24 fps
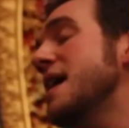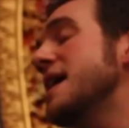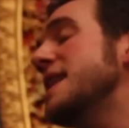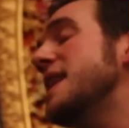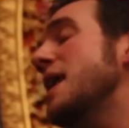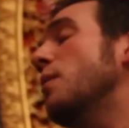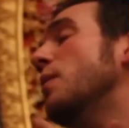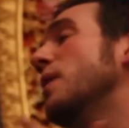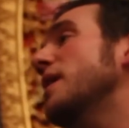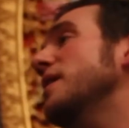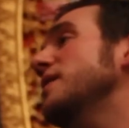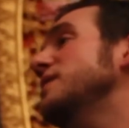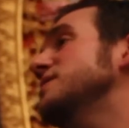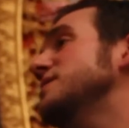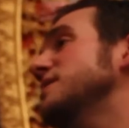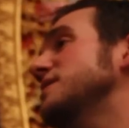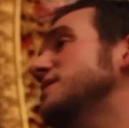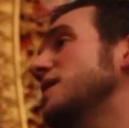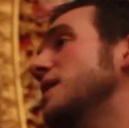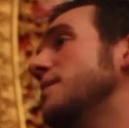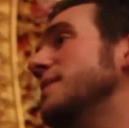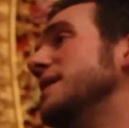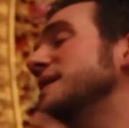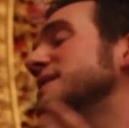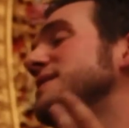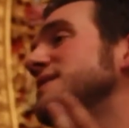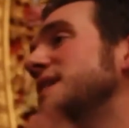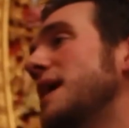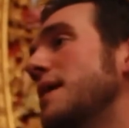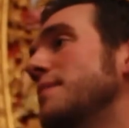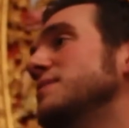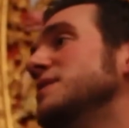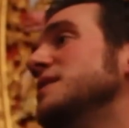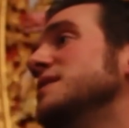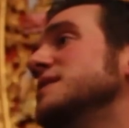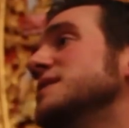Now, when I use the term
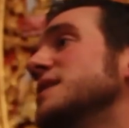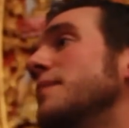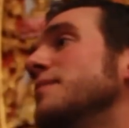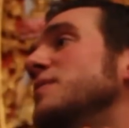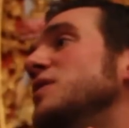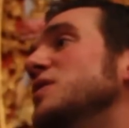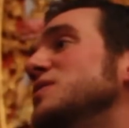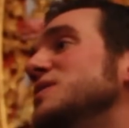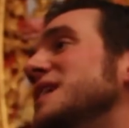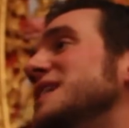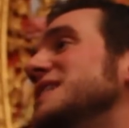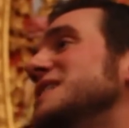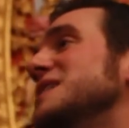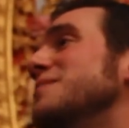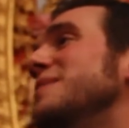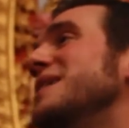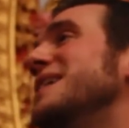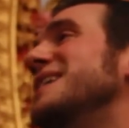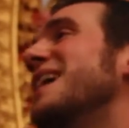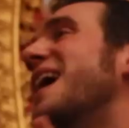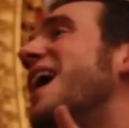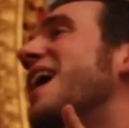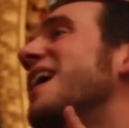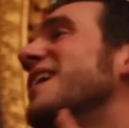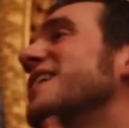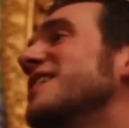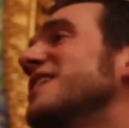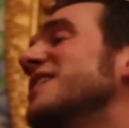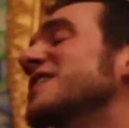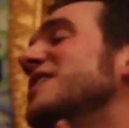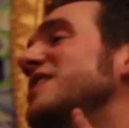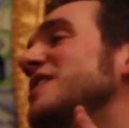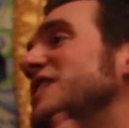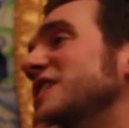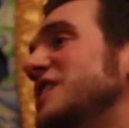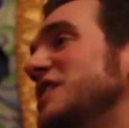acceptance, I'm using it to mean
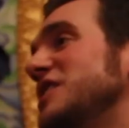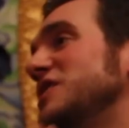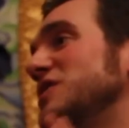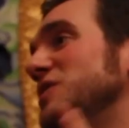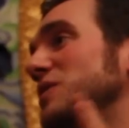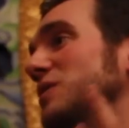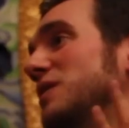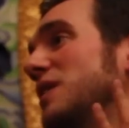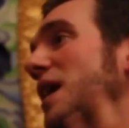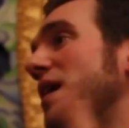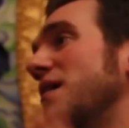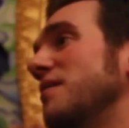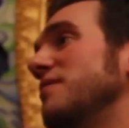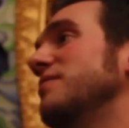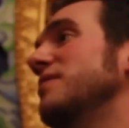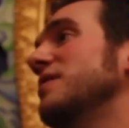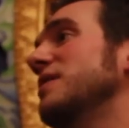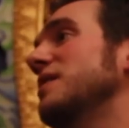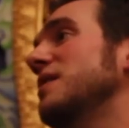unconditional love.